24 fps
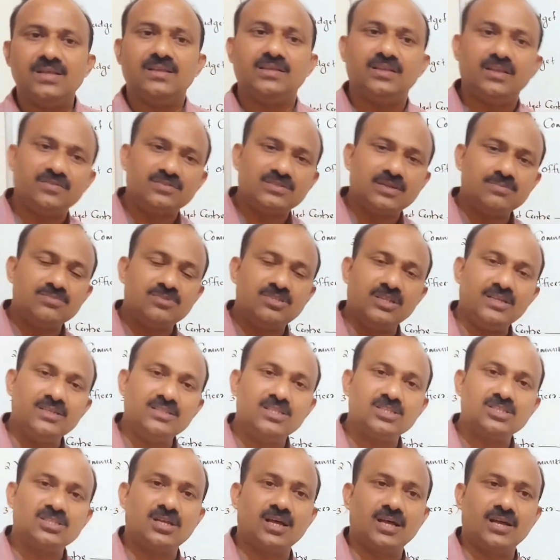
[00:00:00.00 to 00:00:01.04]
If some
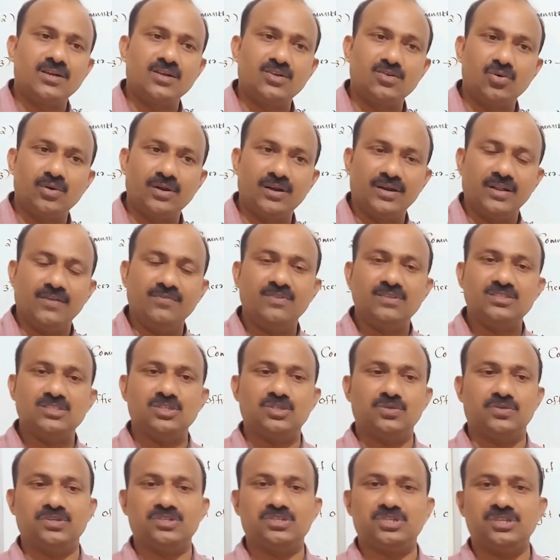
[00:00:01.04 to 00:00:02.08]
changes are required, if the
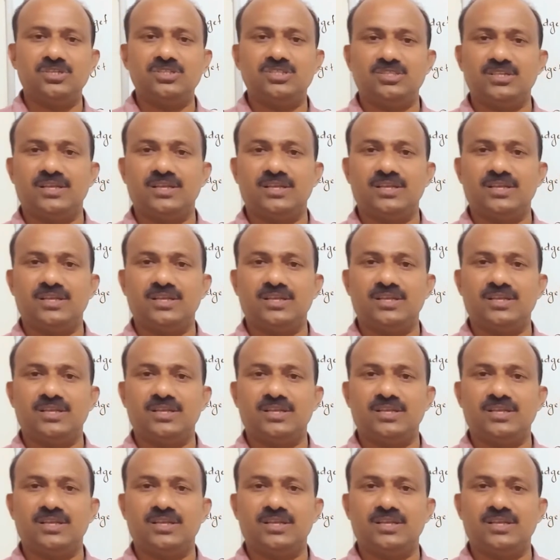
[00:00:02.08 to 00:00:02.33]
situation is